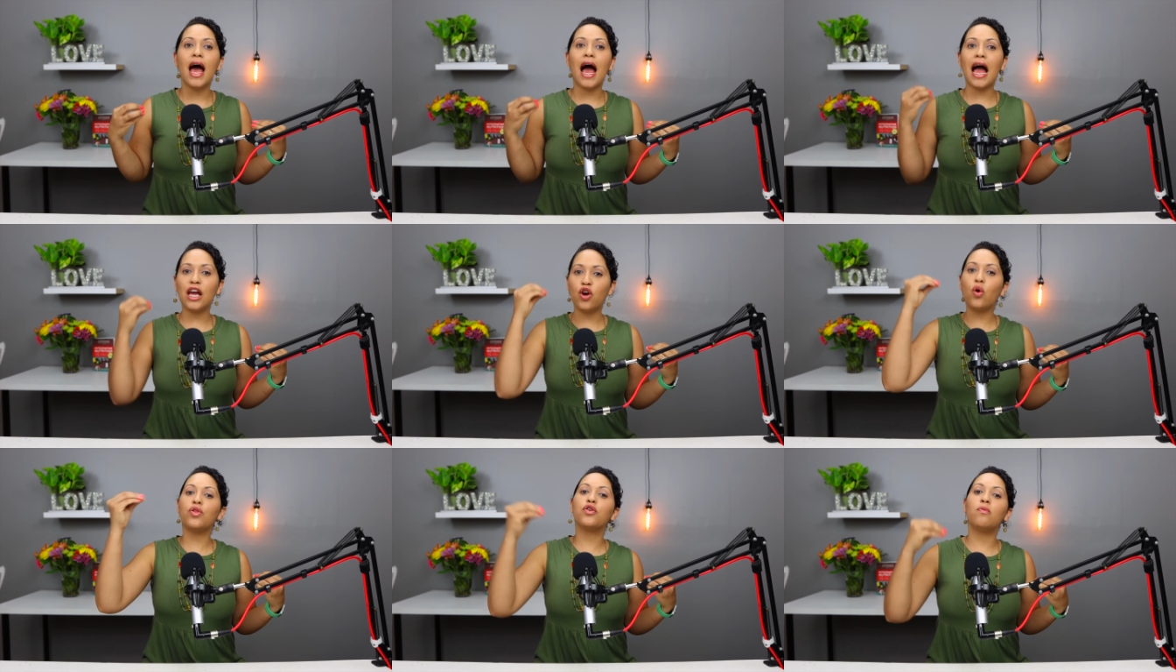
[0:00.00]
I
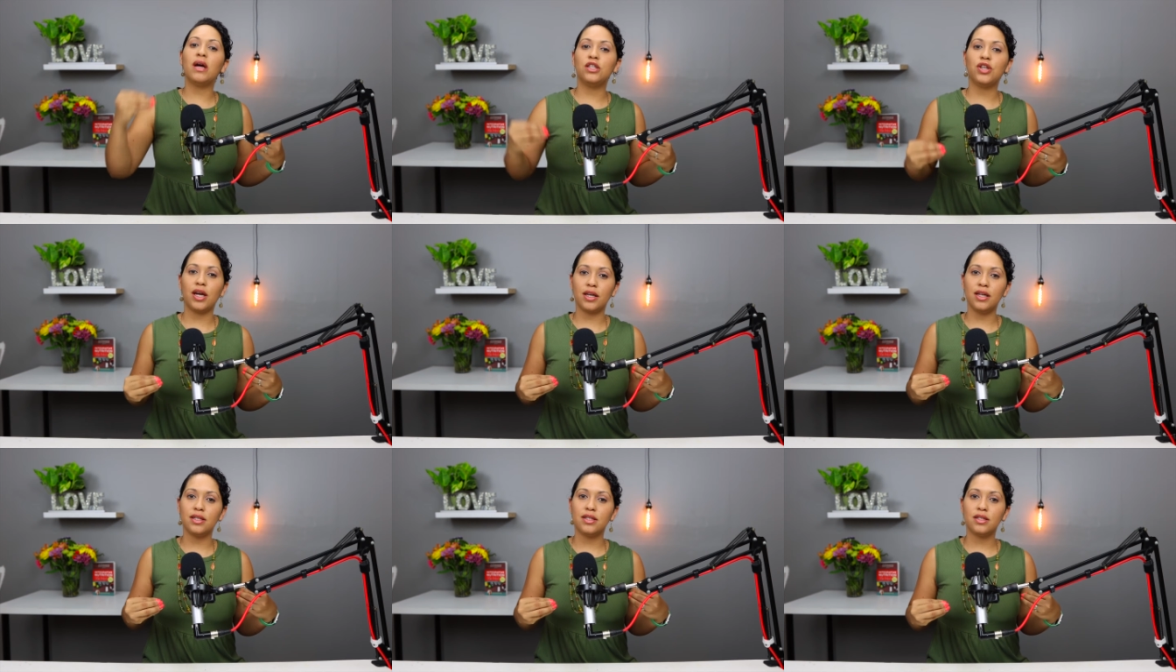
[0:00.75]
go through my
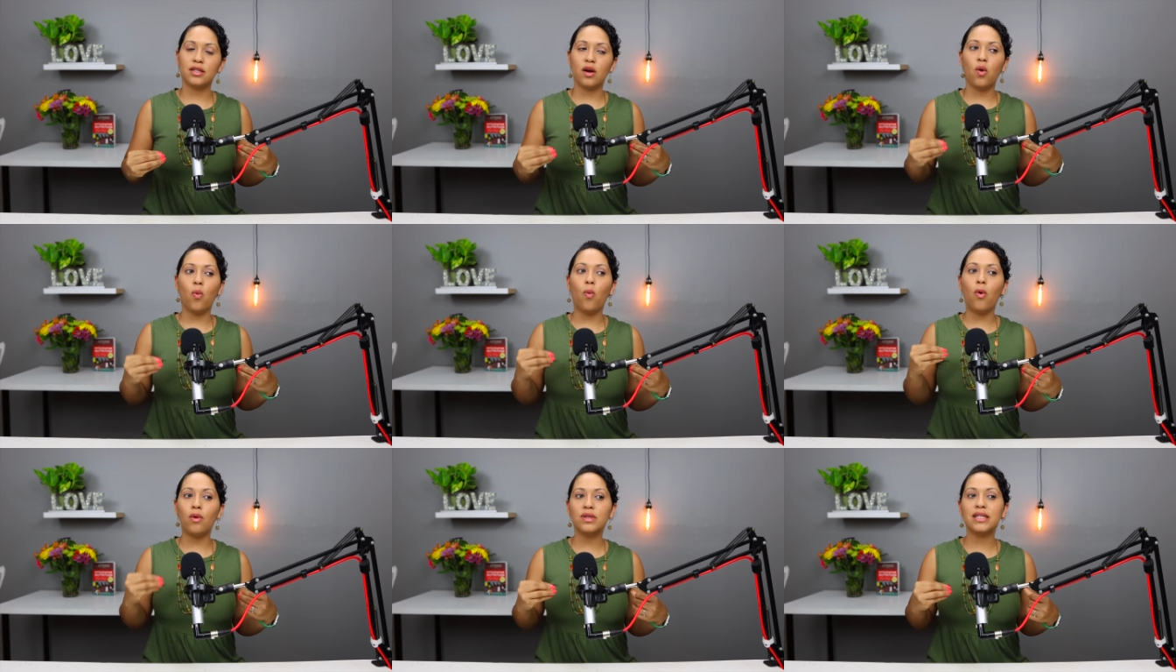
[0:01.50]
checklist.
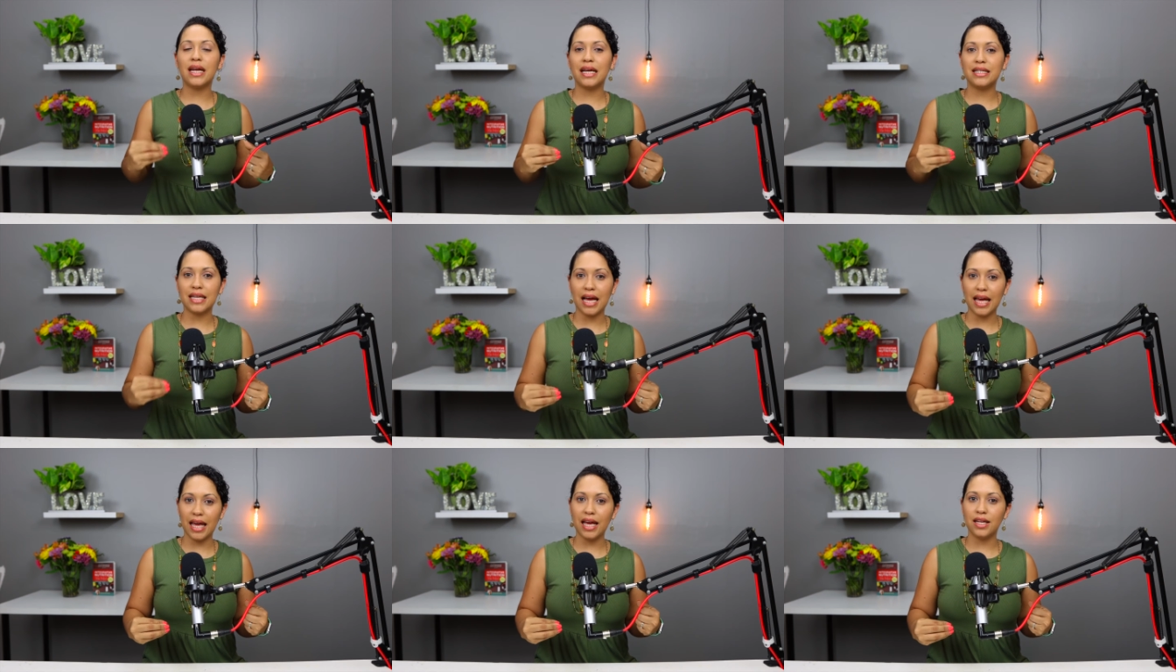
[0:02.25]
What was the last thing
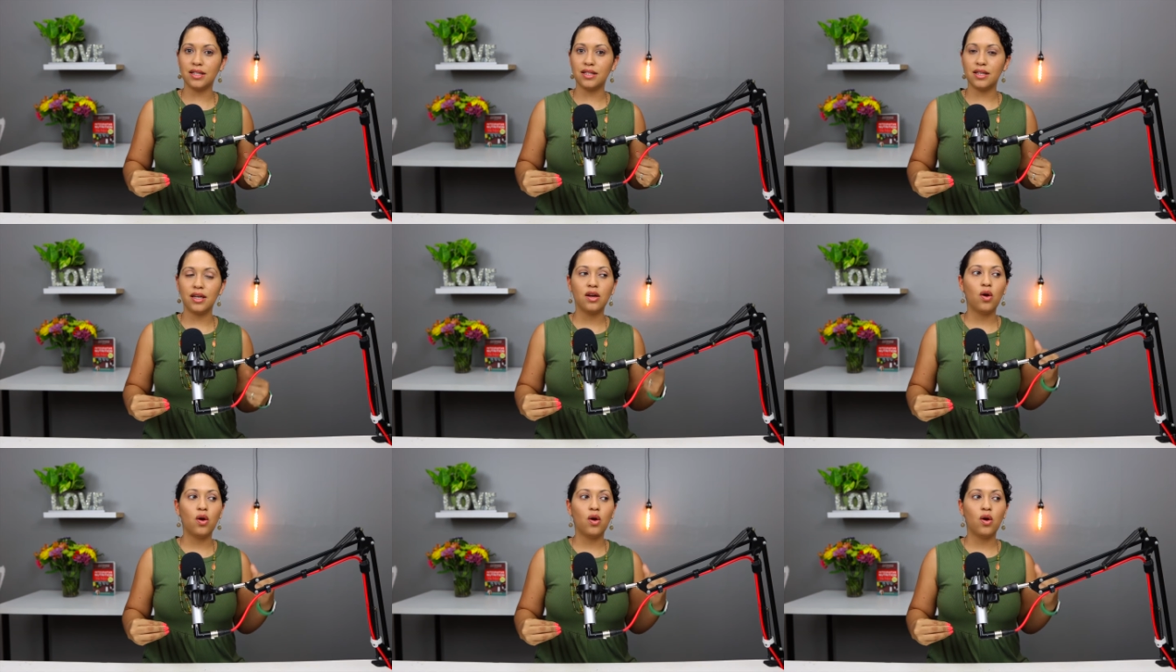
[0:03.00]
I ate?